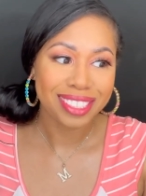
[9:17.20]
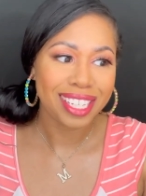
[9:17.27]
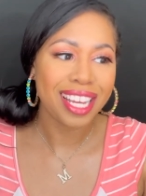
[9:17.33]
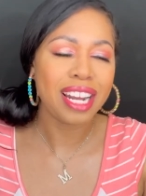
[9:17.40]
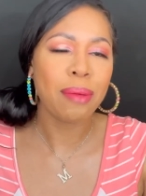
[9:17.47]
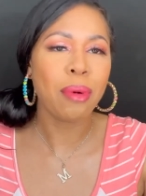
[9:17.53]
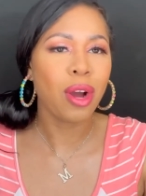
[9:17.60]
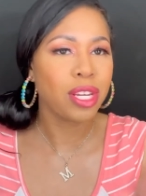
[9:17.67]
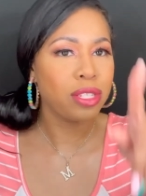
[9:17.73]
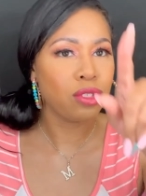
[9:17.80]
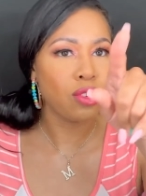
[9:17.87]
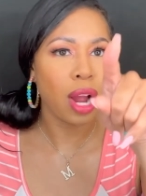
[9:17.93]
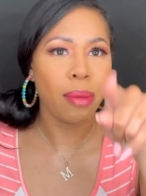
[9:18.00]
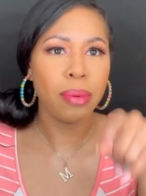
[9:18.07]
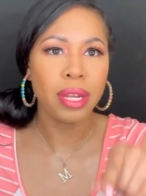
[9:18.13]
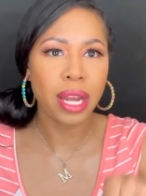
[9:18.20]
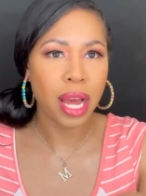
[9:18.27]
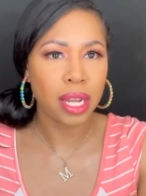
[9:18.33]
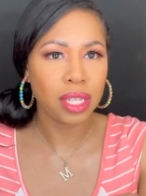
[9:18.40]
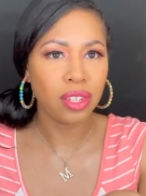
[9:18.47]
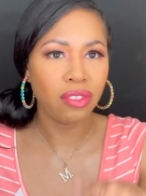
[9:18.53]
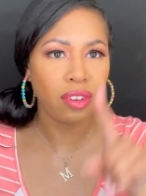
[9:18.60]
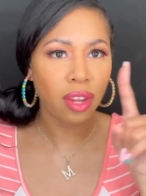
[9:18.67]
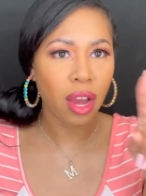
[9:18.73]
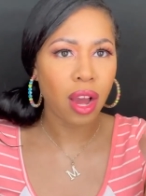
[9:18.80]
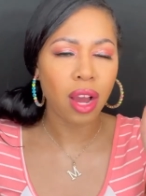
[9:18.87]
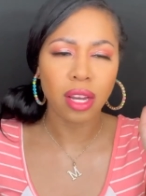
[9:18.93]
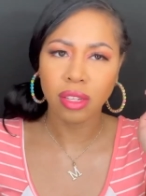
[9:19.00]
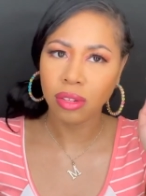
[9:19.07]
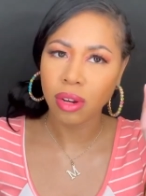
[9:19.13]
And I'm always dropping knowledge for
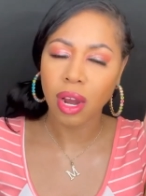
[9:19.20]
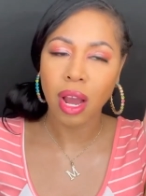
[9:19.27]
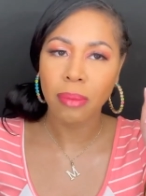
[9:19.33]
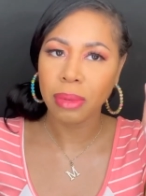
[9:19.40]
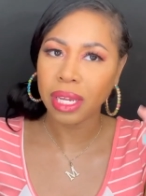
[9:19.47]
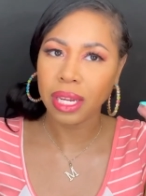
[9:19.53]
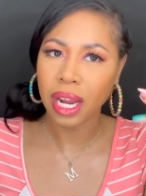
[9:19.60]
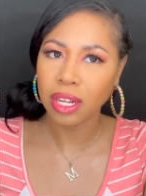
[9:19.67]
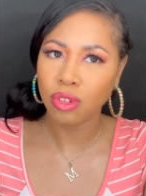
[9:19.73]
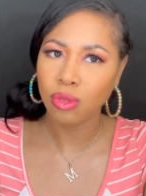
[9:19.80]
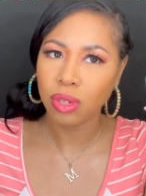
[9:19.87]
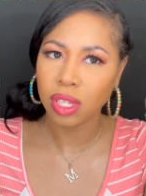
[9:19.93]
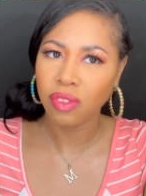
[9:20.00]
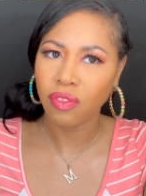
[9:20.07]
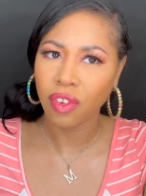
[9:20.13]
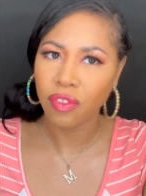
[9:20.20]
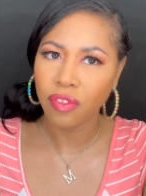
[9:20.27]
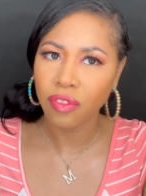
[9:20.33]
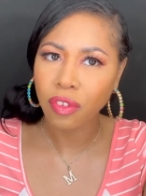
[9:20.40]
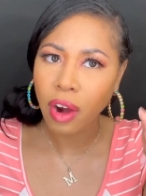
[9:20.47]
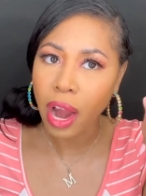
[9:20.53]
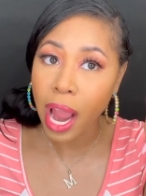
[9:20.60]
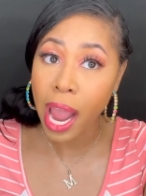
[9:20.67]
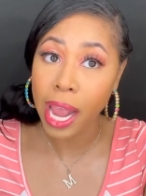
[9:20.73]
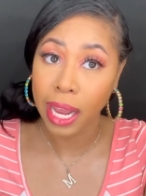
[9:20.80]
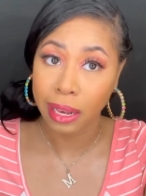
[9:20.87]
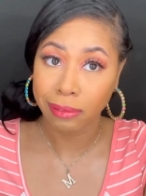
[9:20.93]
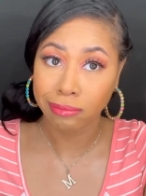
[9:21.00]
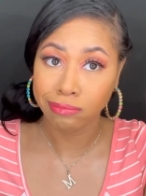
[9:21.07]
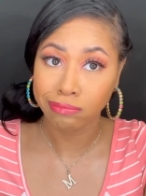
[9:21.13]
y'all. You know, I do this for free.